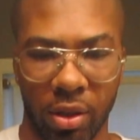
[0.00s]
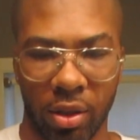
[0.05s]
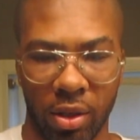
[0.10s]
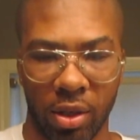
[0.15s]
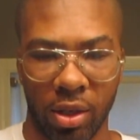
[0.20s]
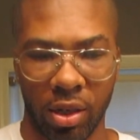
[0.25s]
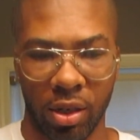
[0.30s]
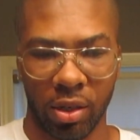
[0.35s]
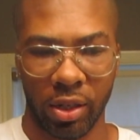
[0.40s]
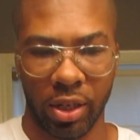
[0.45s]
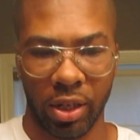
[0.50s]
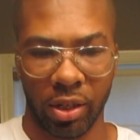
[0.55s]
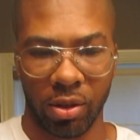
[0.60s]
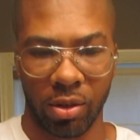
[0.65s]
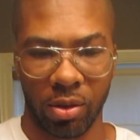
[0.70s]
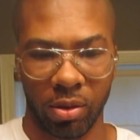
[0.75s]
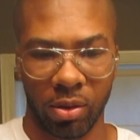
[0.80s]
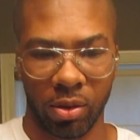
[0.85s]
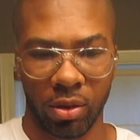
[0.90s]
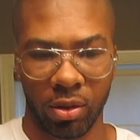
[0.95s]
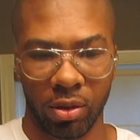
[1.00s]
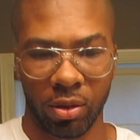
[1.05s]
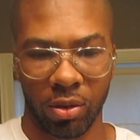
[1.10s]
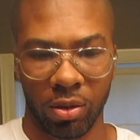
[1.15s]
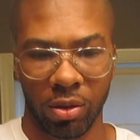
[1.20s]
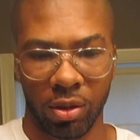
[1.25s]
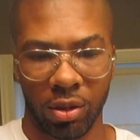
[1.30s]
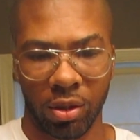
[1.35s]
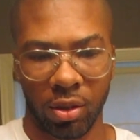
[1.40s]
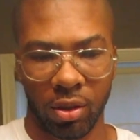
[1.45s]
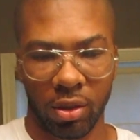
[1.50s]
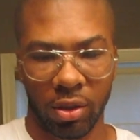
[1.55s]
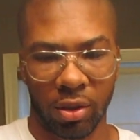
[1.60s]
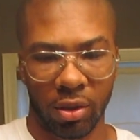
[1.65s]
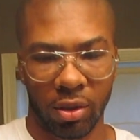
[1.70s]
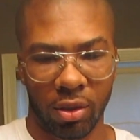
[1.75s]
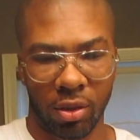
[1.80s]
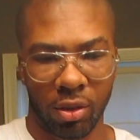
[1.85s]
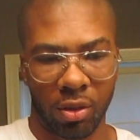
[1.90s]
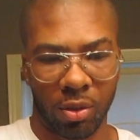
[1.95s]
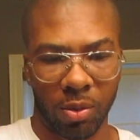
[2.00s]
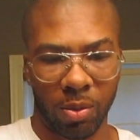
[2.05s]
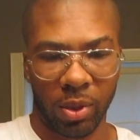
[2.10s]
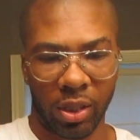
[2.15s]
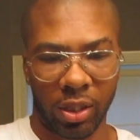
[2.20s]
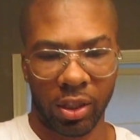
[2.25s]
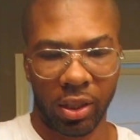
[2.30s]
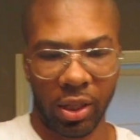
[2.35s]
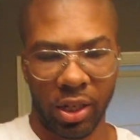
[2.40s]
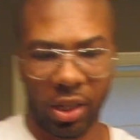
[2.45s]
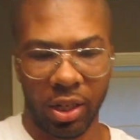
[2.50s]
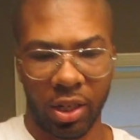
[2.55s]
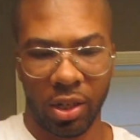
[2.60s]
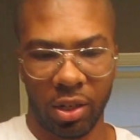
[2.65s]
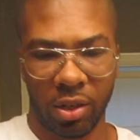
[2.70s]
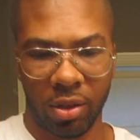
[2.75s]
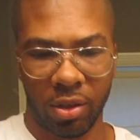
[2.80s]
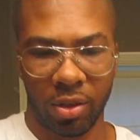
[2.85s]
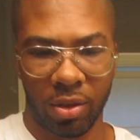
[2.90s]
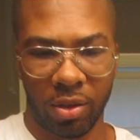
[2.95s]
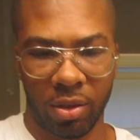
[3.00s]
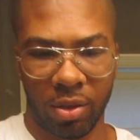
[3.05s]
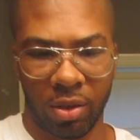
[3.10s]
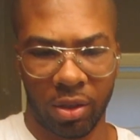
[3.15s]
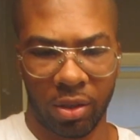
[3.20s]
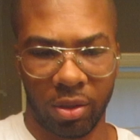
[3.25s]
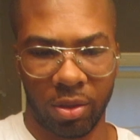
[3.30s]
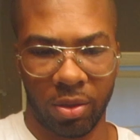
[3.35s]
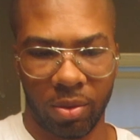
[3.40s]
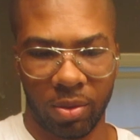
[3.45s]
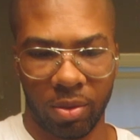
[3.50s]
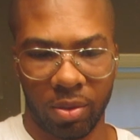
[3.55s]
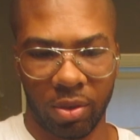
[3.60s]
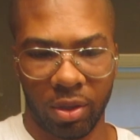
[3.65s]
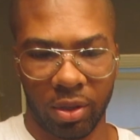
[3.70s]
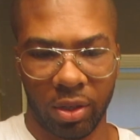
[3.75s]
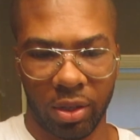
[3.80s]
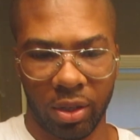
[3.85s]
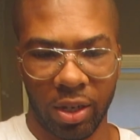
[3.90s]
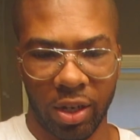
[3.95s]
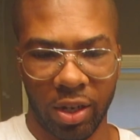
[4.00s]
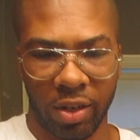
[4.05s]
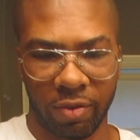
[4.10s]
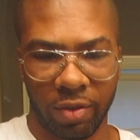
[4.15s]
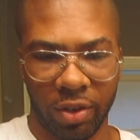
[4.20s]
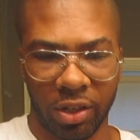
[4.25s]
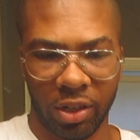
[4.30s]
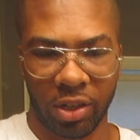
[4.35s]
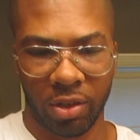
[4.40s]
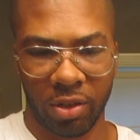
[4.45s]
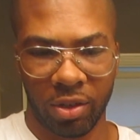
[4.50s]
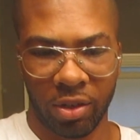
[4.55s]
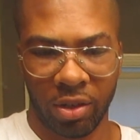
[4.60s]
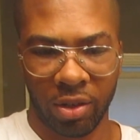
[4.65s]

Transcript: kind of like little twist thing in it, that little cuff in it.